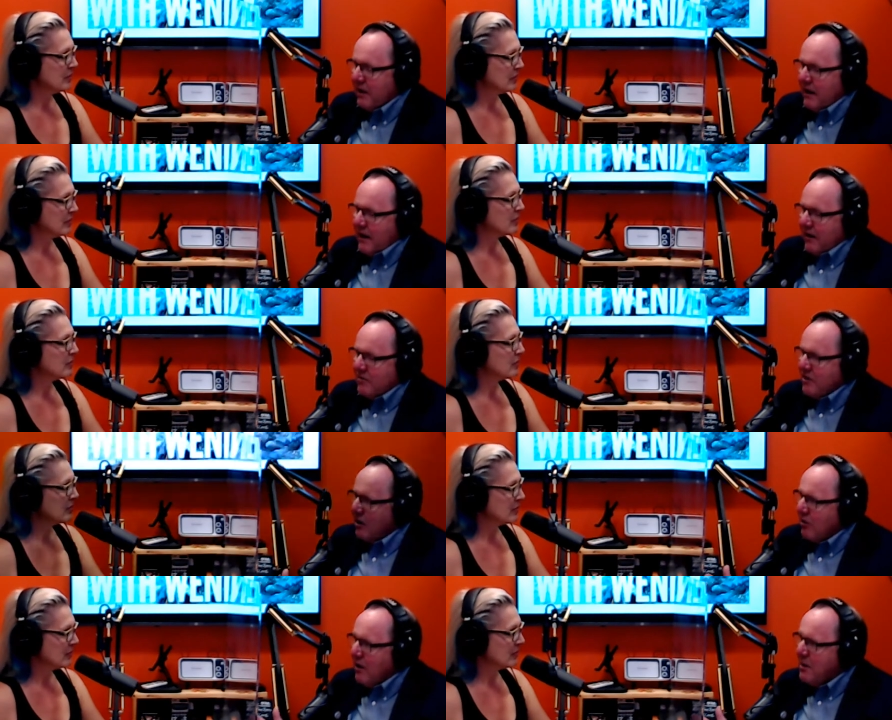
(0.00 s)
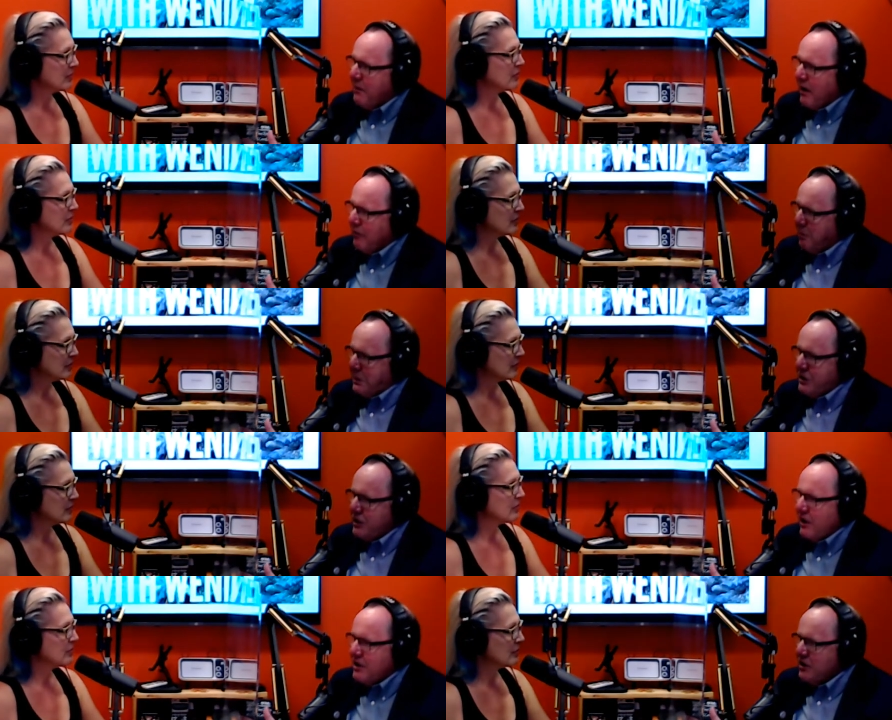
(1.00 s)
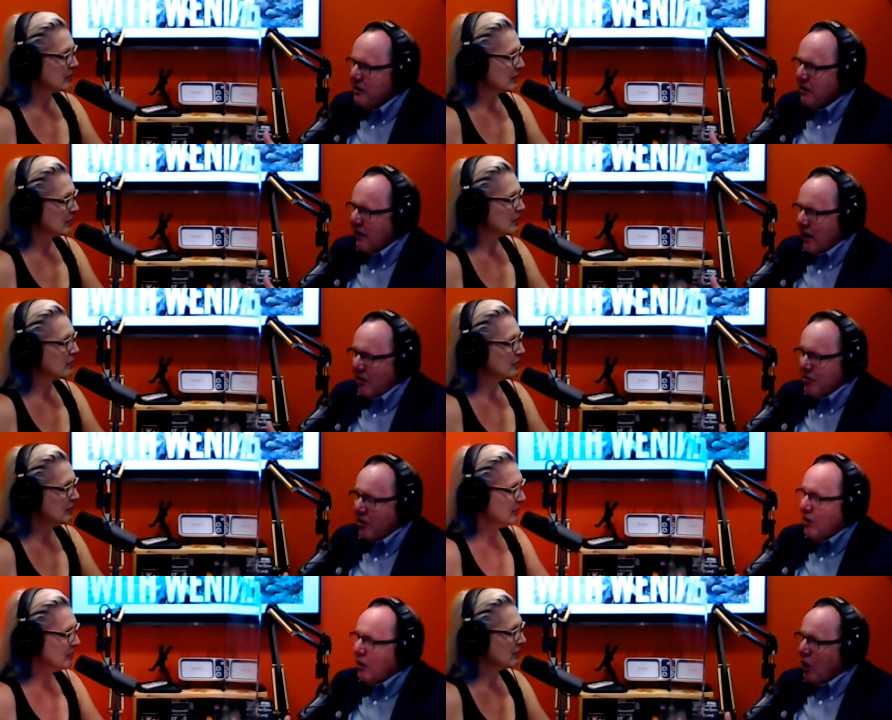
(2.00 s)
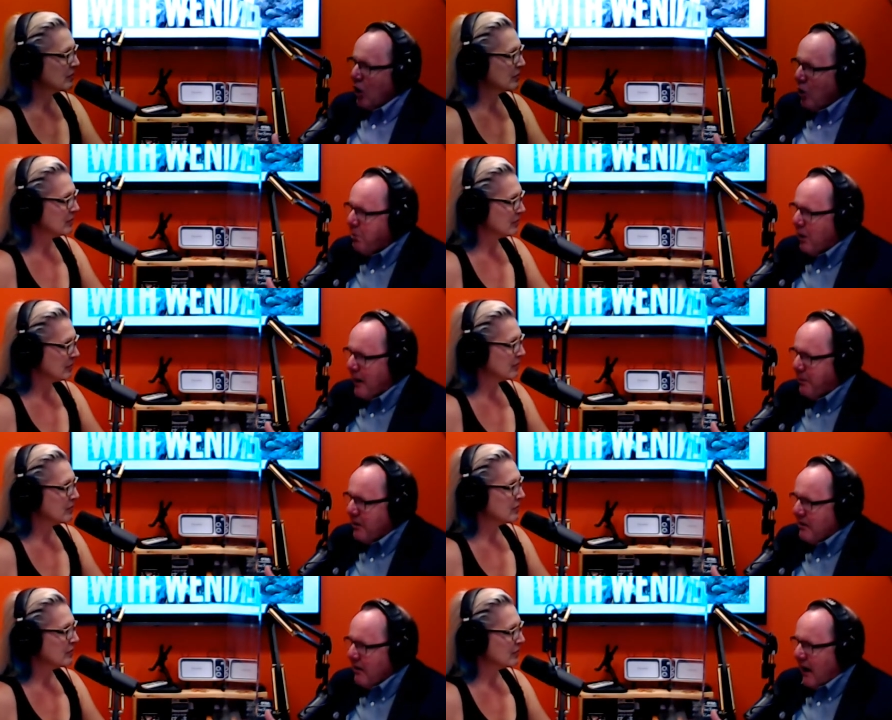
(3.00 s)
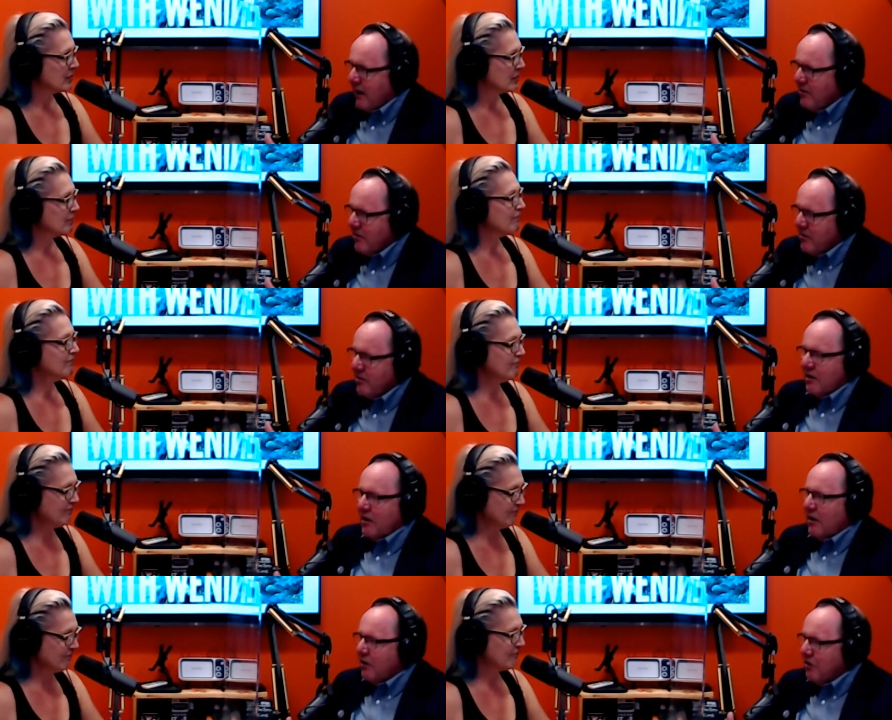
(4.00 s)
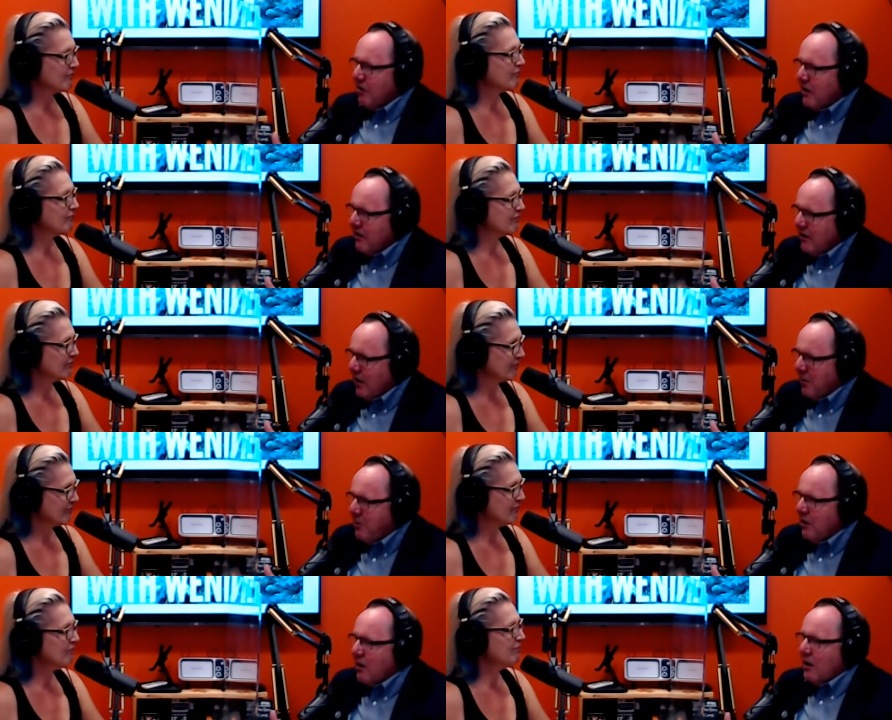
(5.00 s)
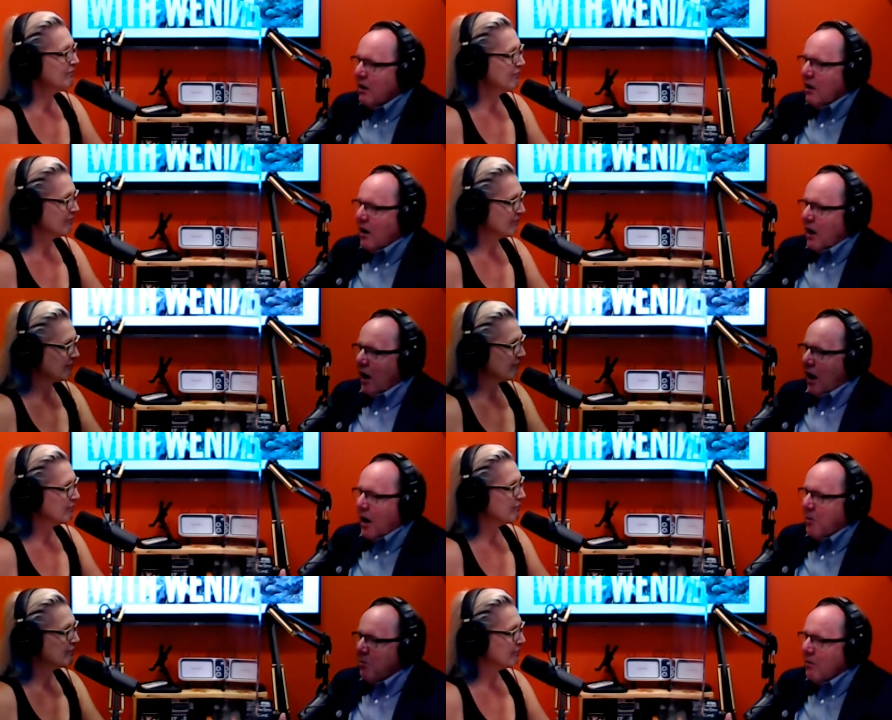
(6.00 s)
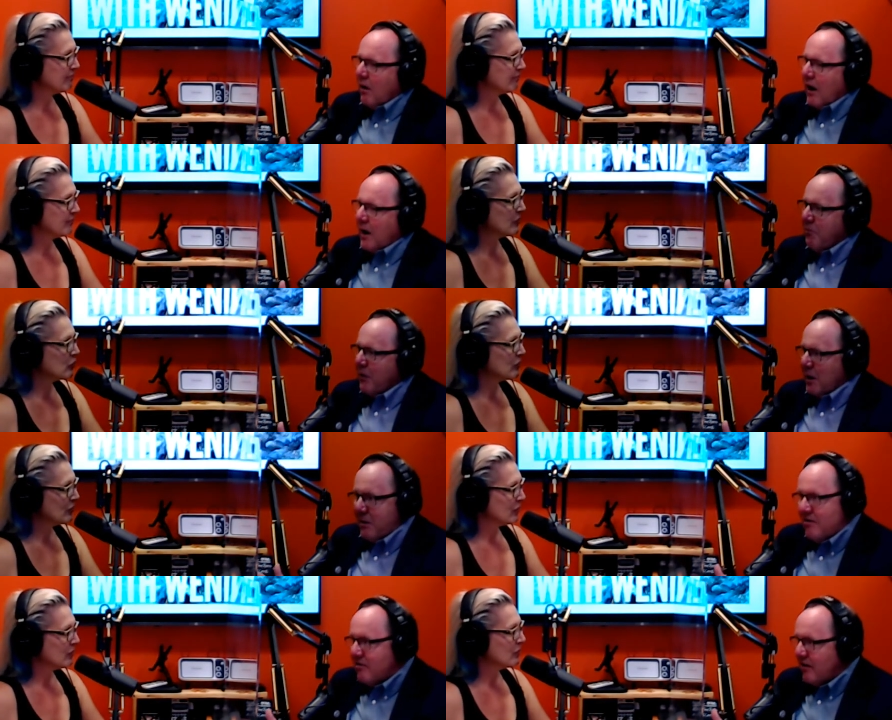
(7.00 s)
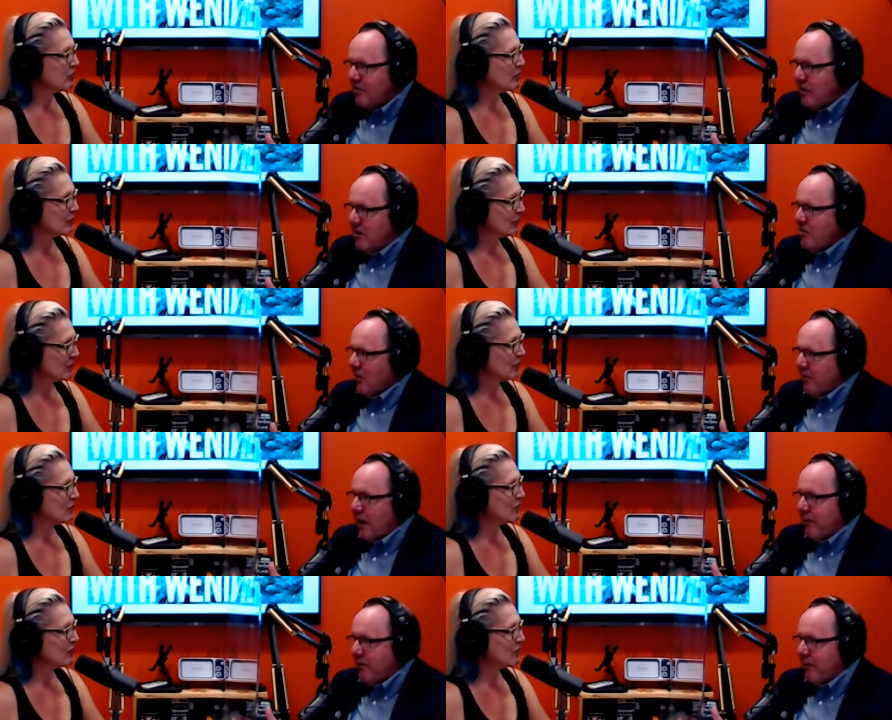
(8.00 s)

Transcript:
Speaker 1: has seen a great amount of appreciation in their house, mm-hmm. low property taxes, mm-hmm. good income. Mm-hmm. Um, I'm going to be 60, so I'm kind of on the